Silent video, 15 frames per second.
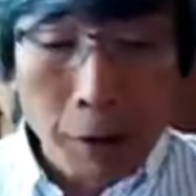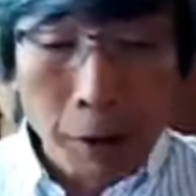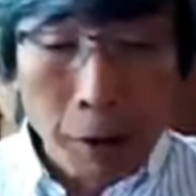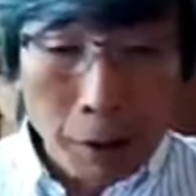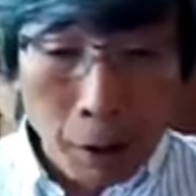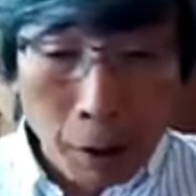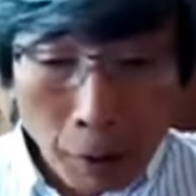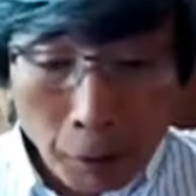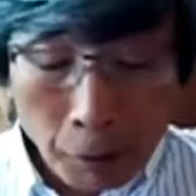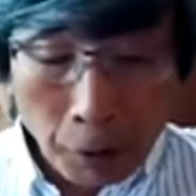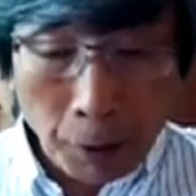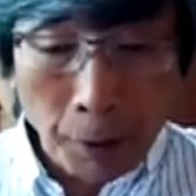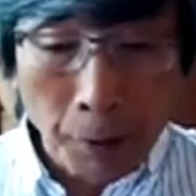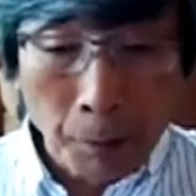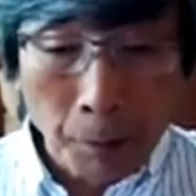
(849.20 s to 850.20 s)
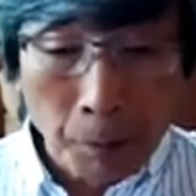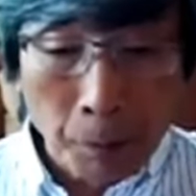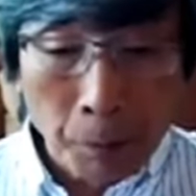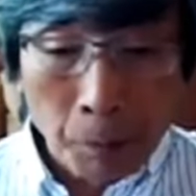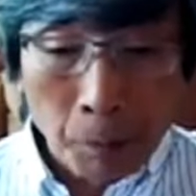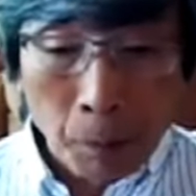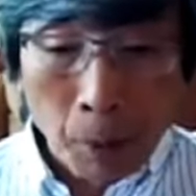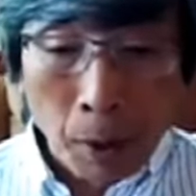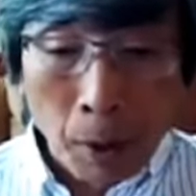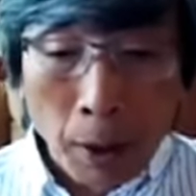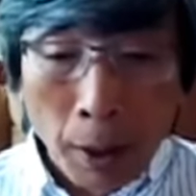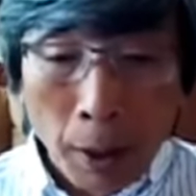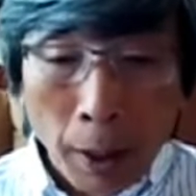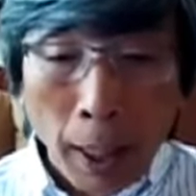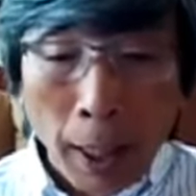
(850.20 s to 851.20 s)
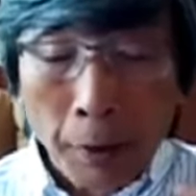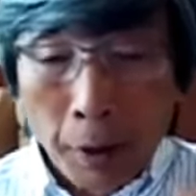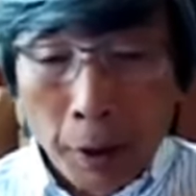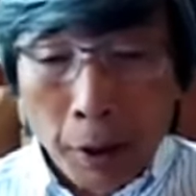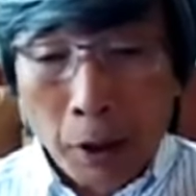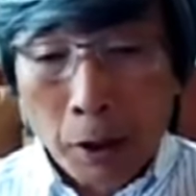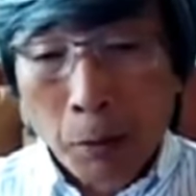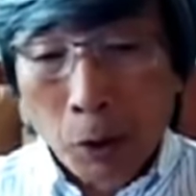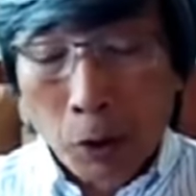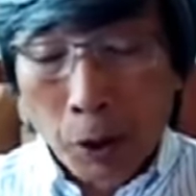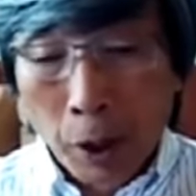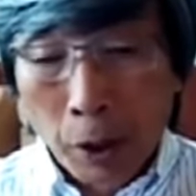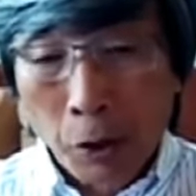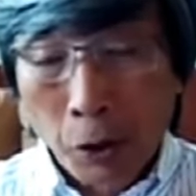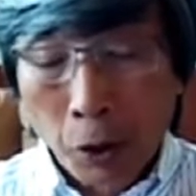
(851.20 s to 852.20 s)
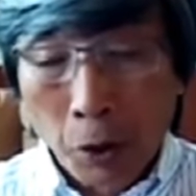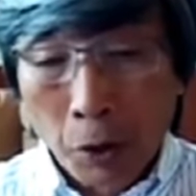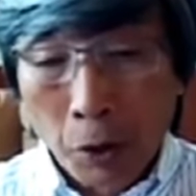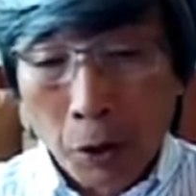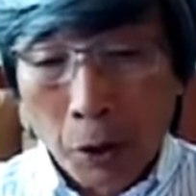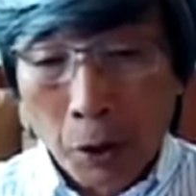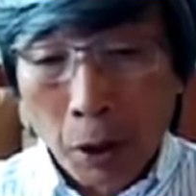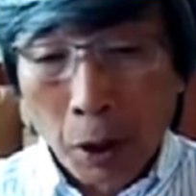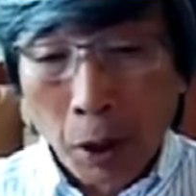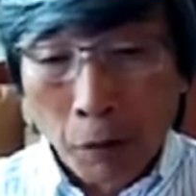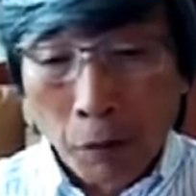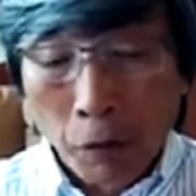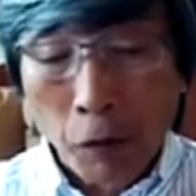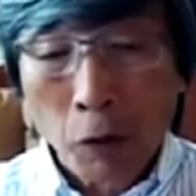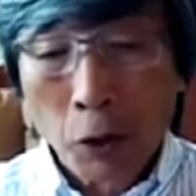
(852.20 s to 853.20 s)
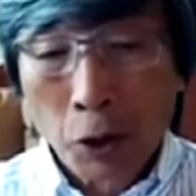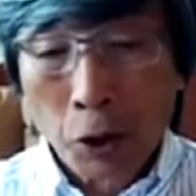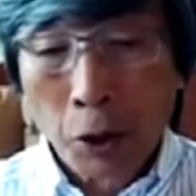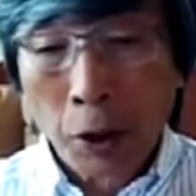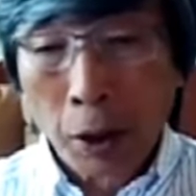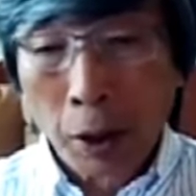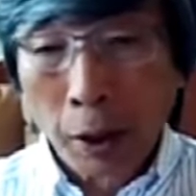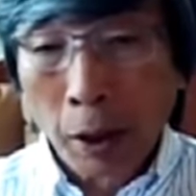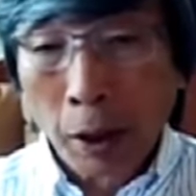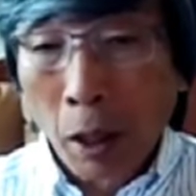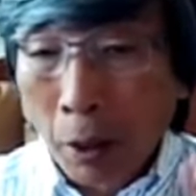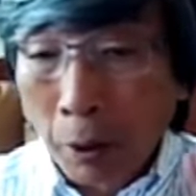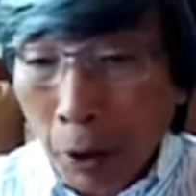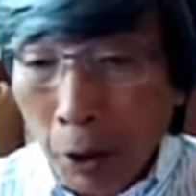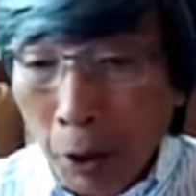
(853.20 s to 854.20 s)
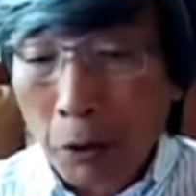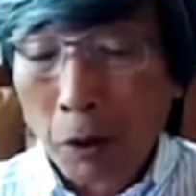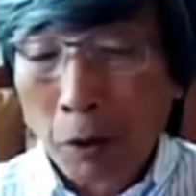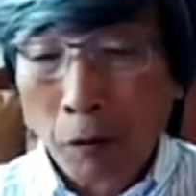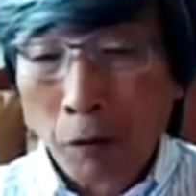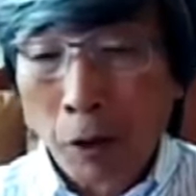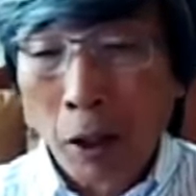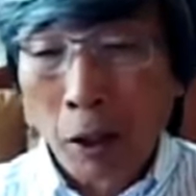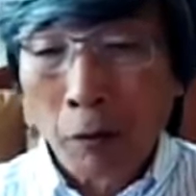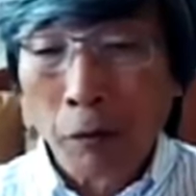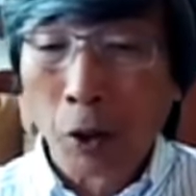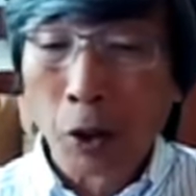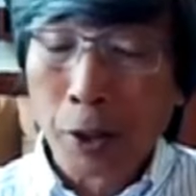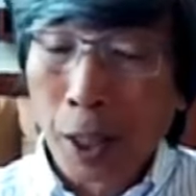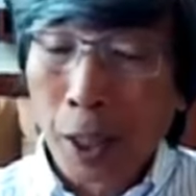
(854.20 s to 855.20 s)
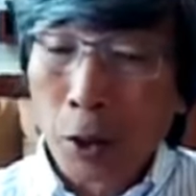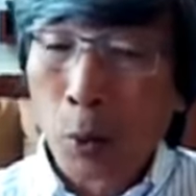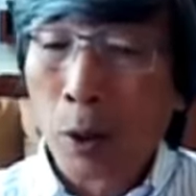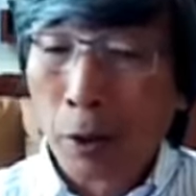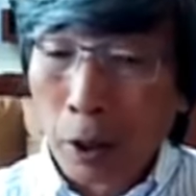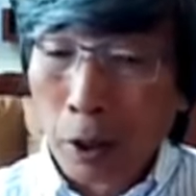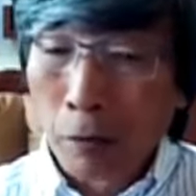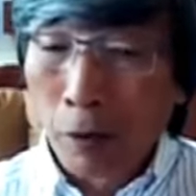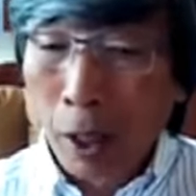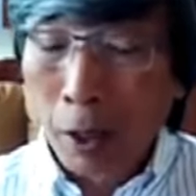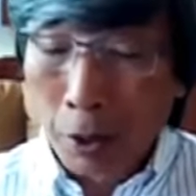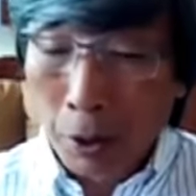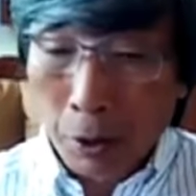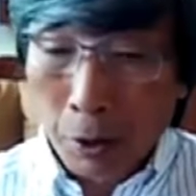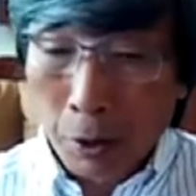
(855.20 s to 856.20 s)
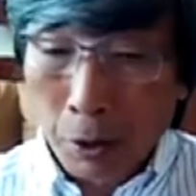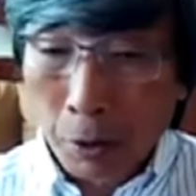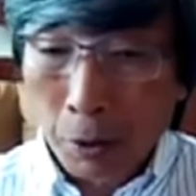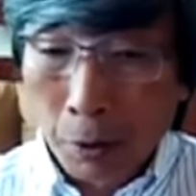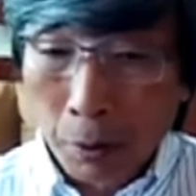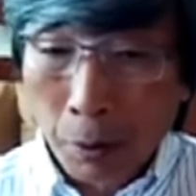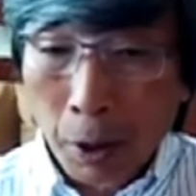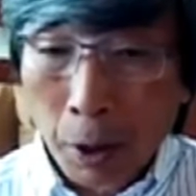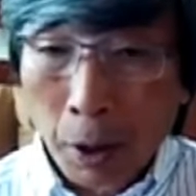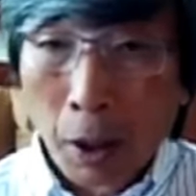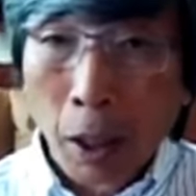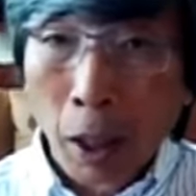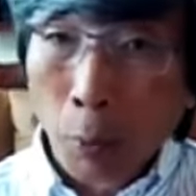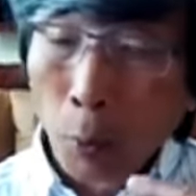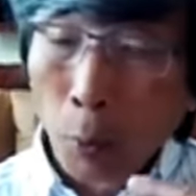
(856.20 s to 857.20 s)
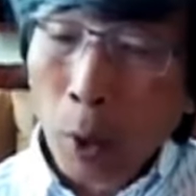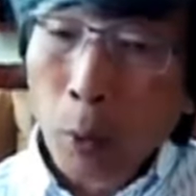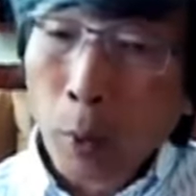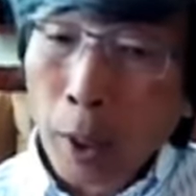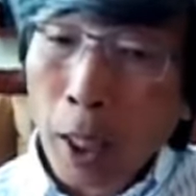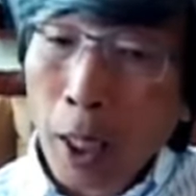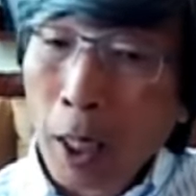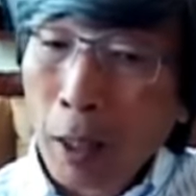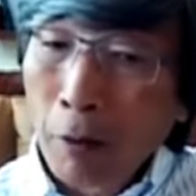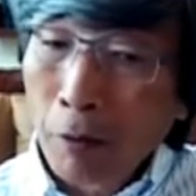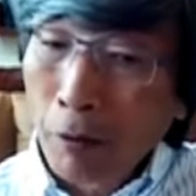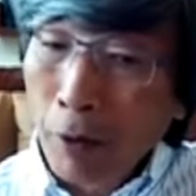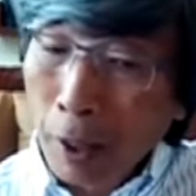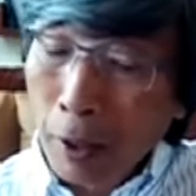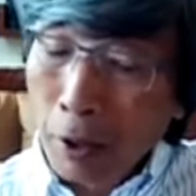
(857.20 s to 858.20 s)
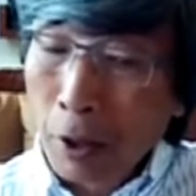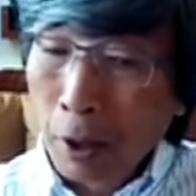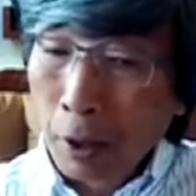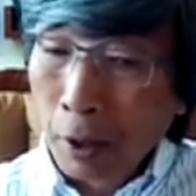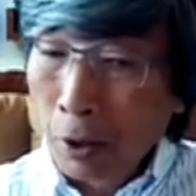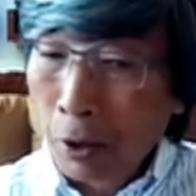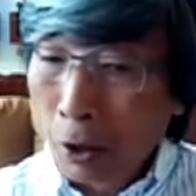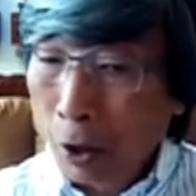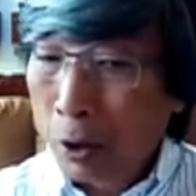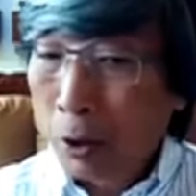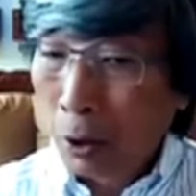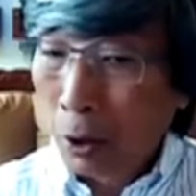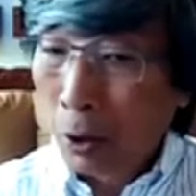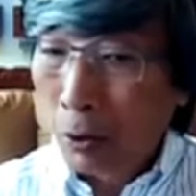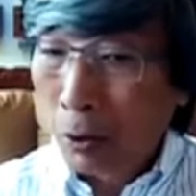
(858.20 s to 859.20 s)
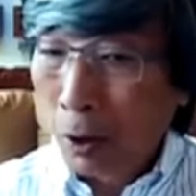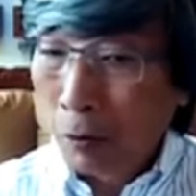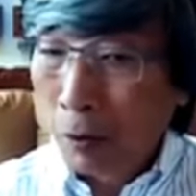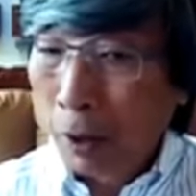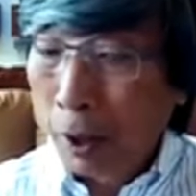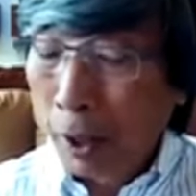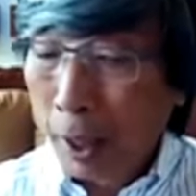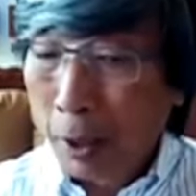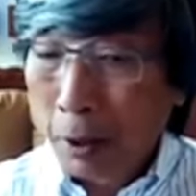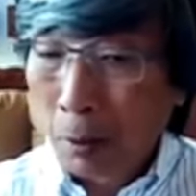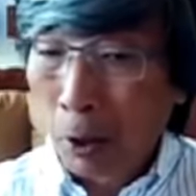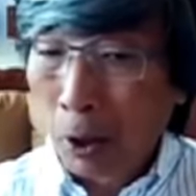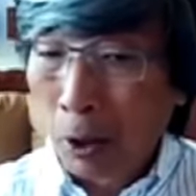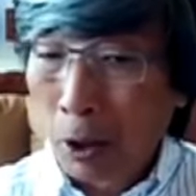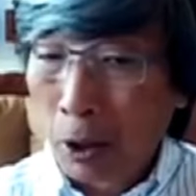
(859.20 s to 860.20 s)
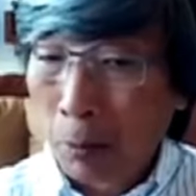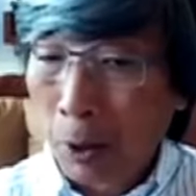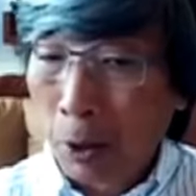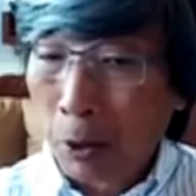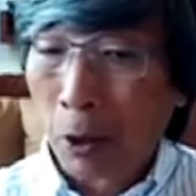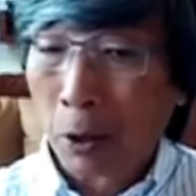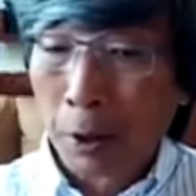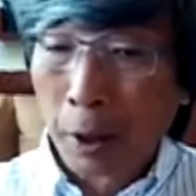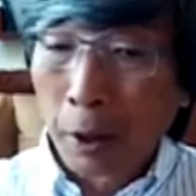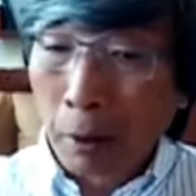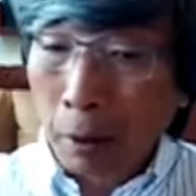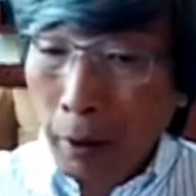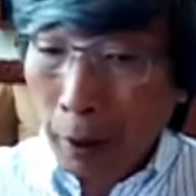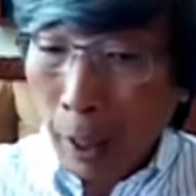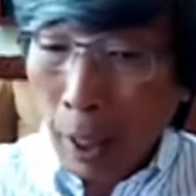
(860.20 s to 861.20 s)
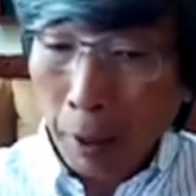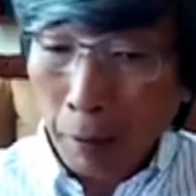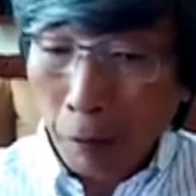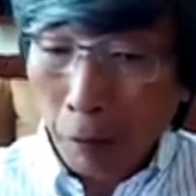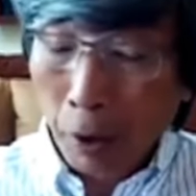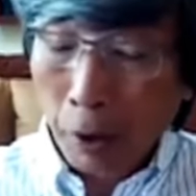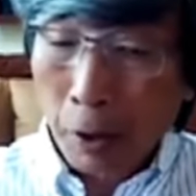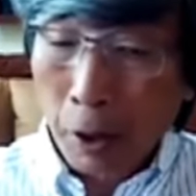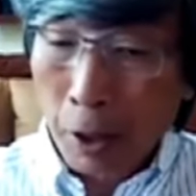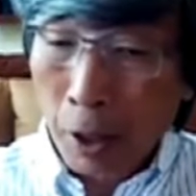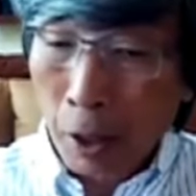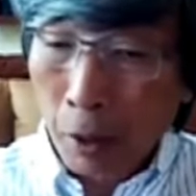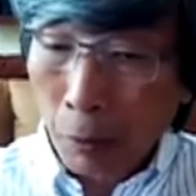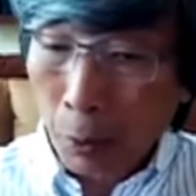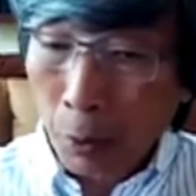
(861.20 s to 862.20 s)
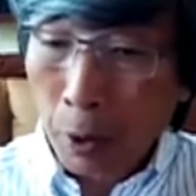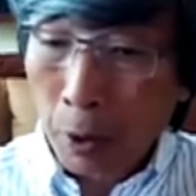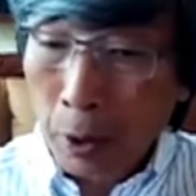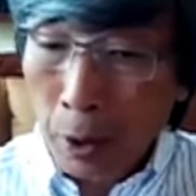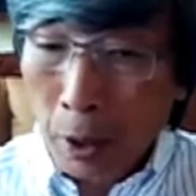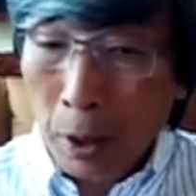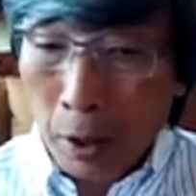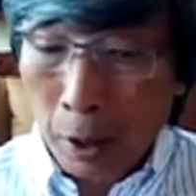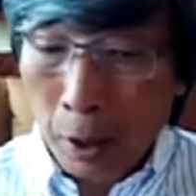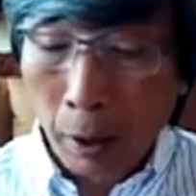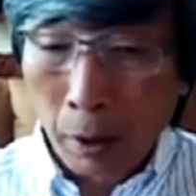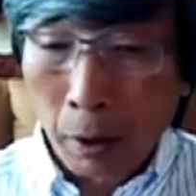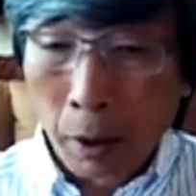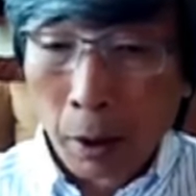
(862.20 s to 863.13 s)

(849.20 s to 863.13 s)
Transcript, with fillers: in South Africa. And these mutations, unfortunately, are going to evolve because that's what these viruses do. And when we have a vaccine that just goes after the antibodies but not kill the infected cell with the T cell,